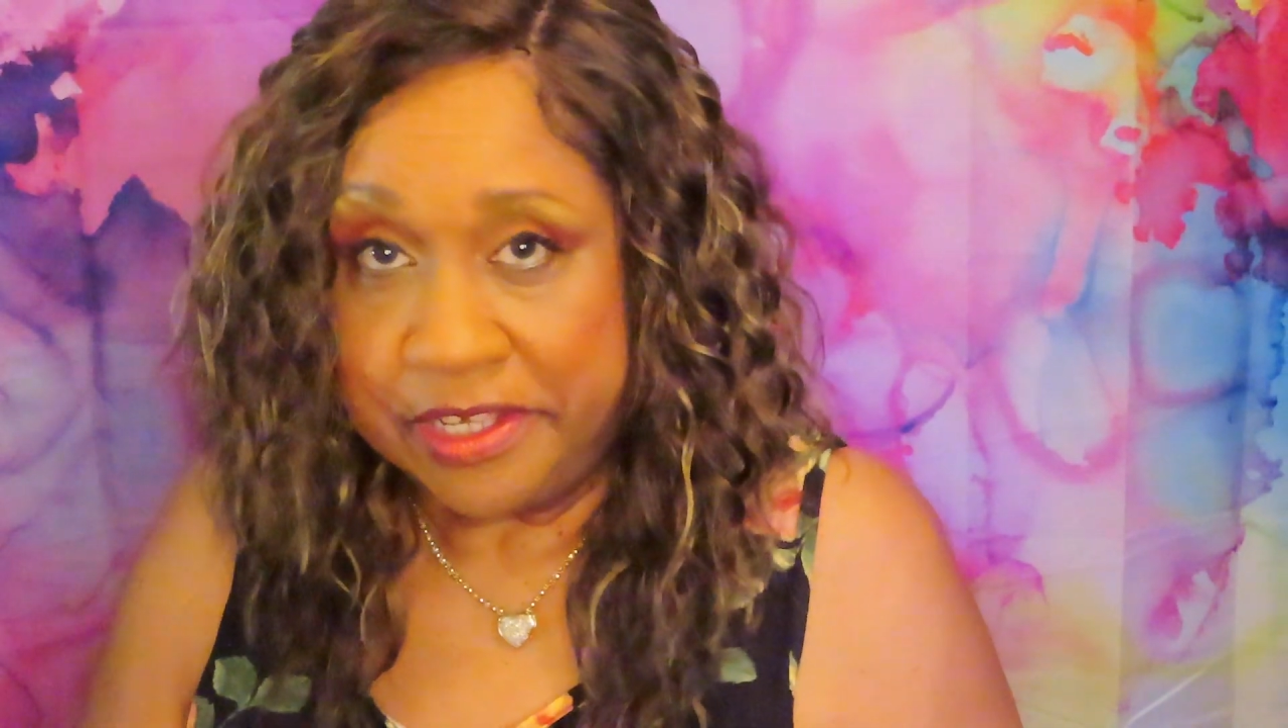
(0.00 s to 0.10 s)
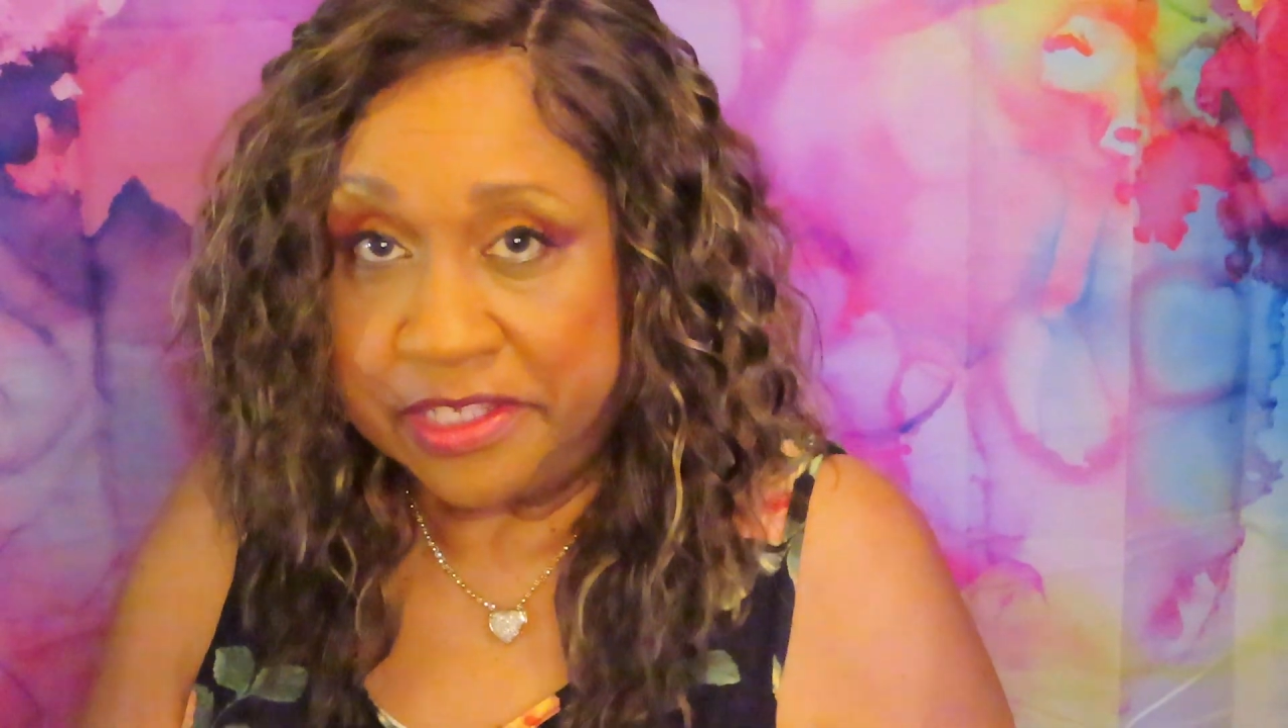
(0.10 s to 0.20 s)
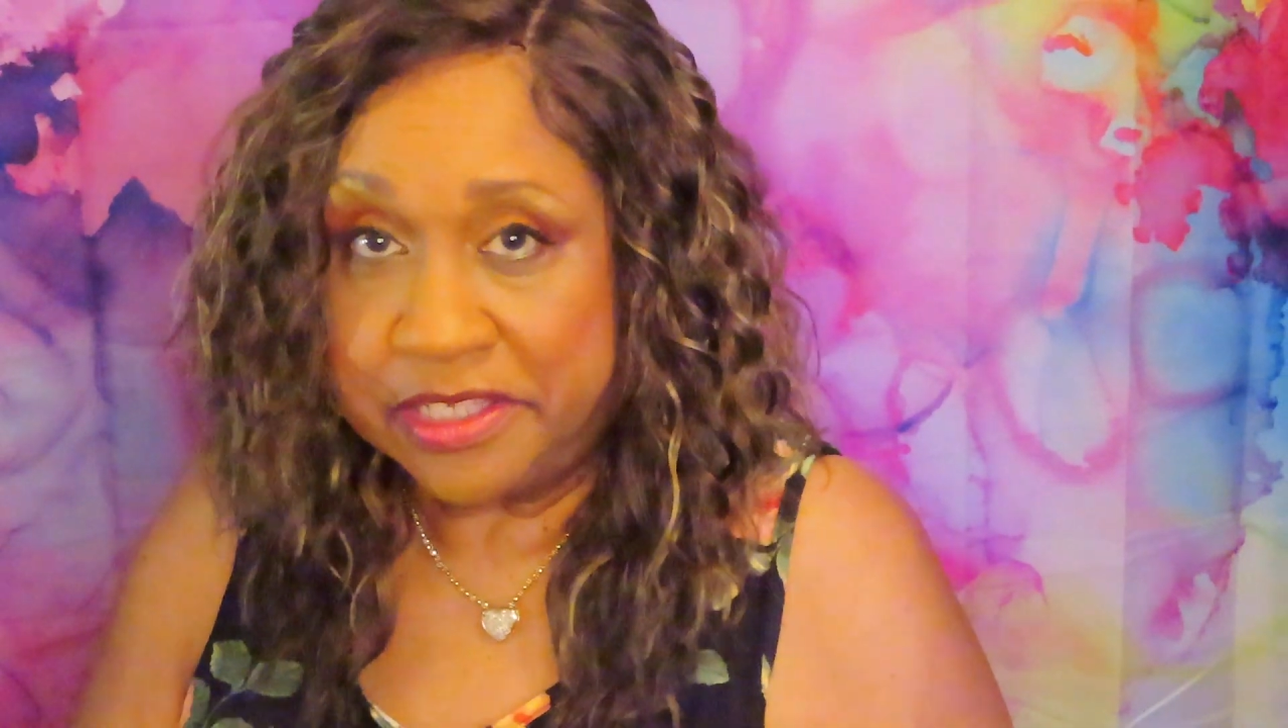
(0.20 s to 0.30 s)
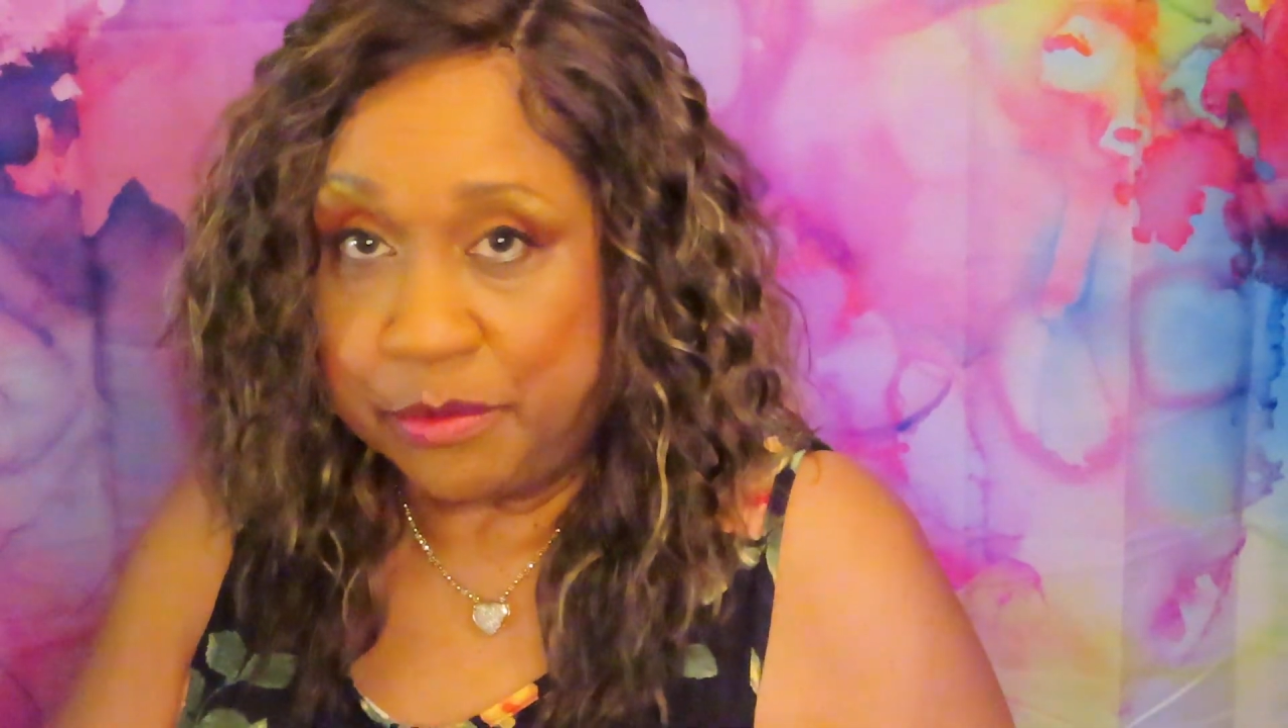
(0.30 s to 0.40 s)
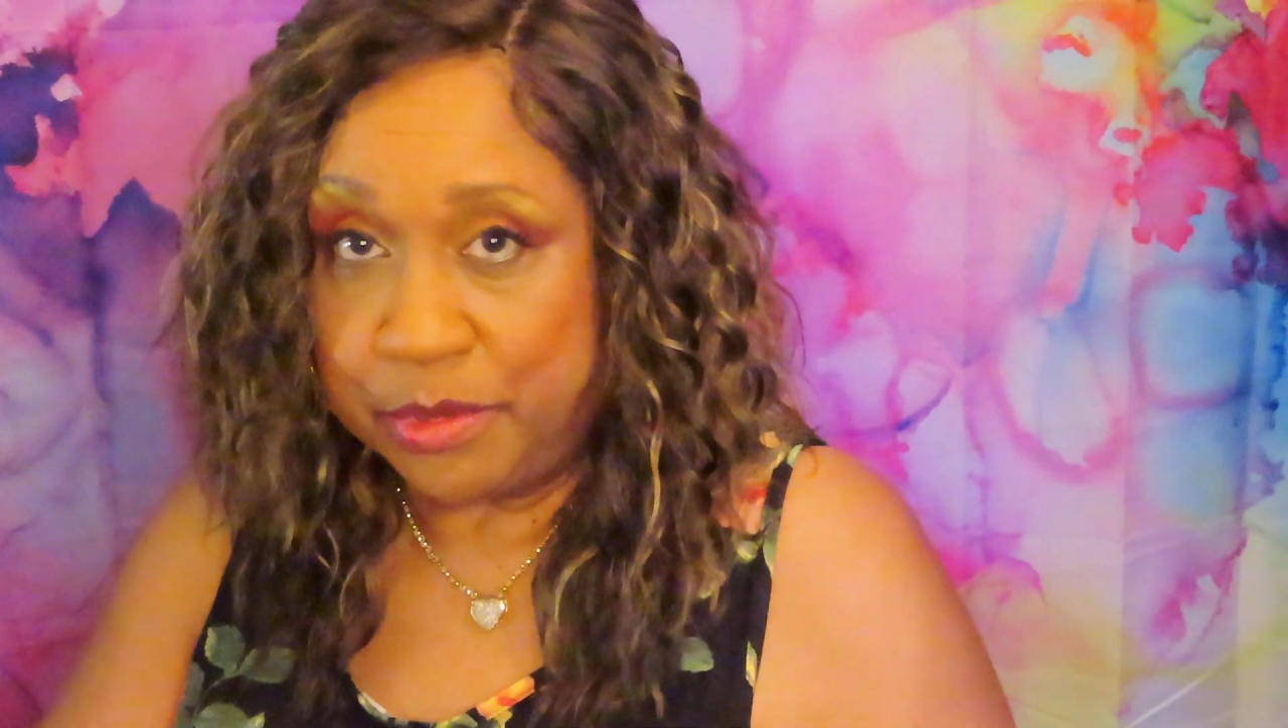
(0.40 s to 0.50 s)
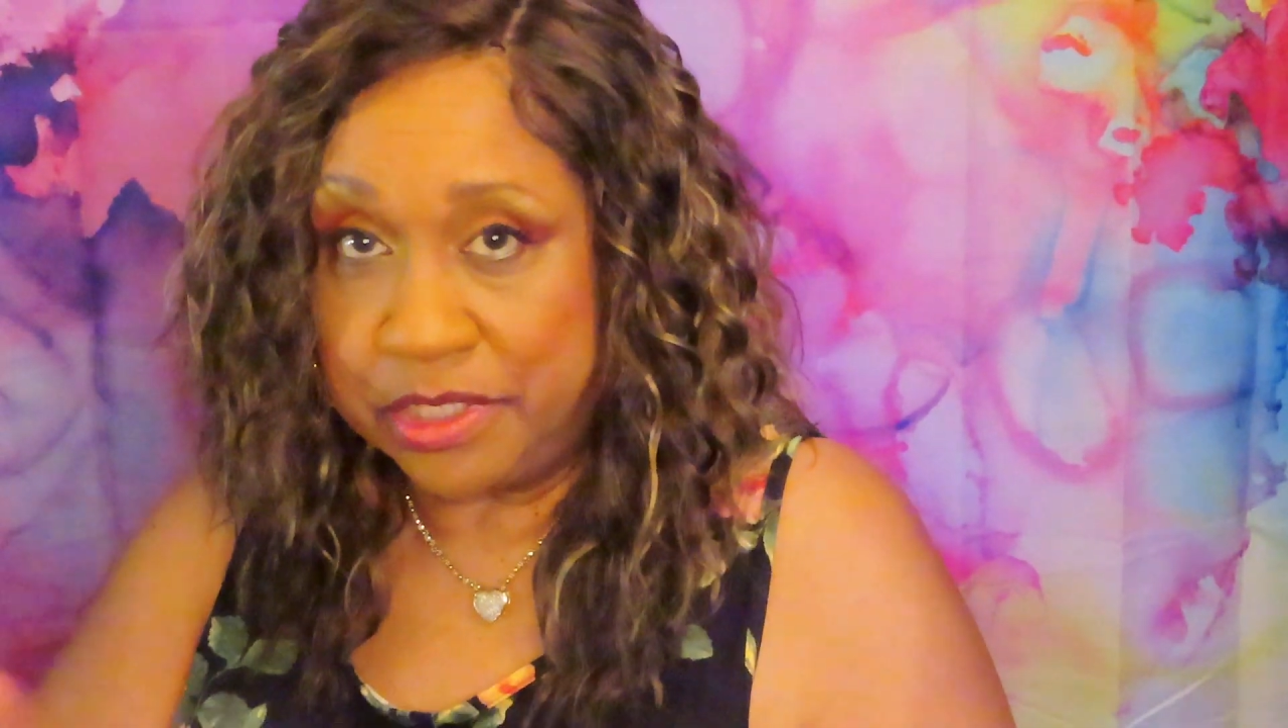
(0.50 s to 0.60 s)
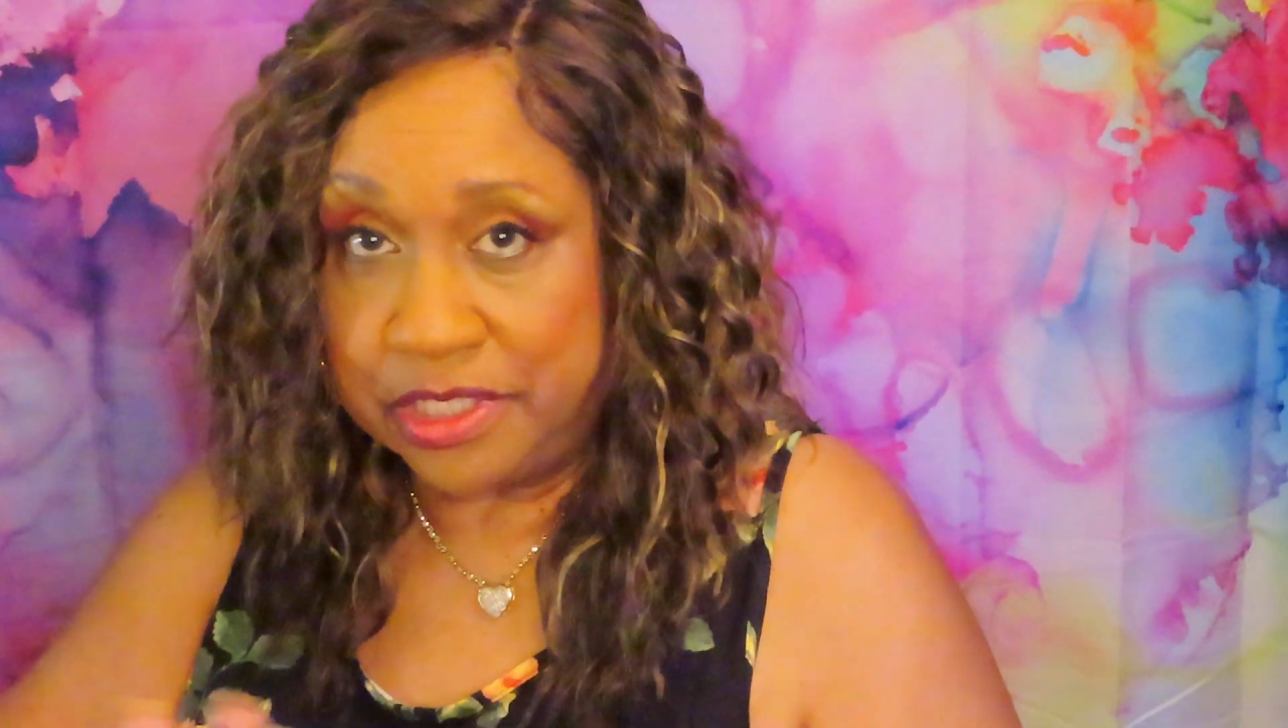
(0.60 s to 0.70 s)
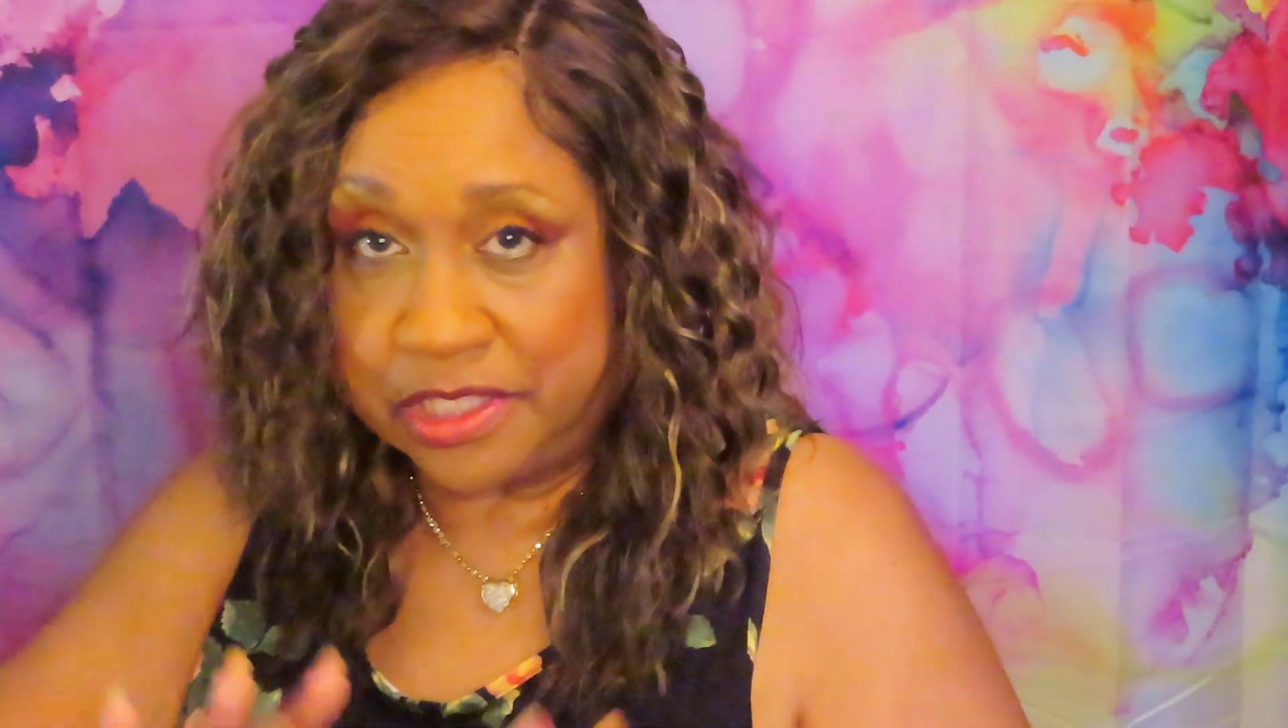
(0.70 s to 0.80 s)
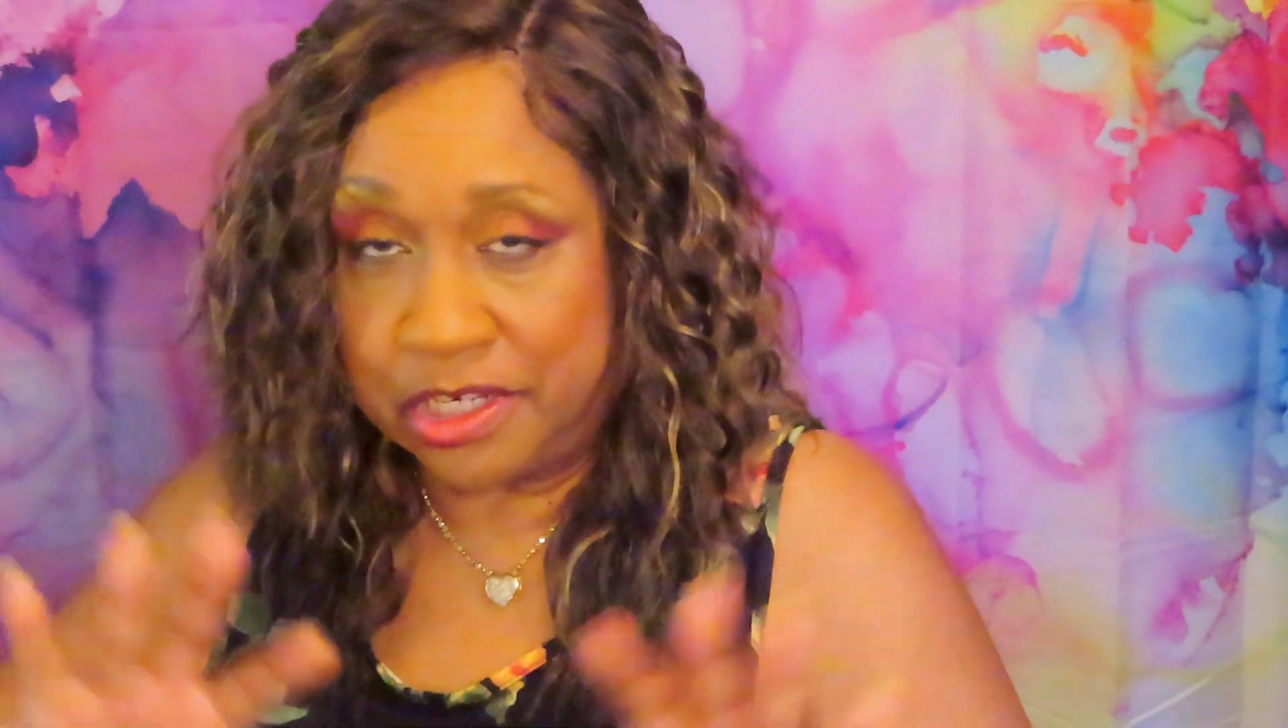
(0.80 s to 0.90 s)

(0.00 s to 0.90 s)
and something else that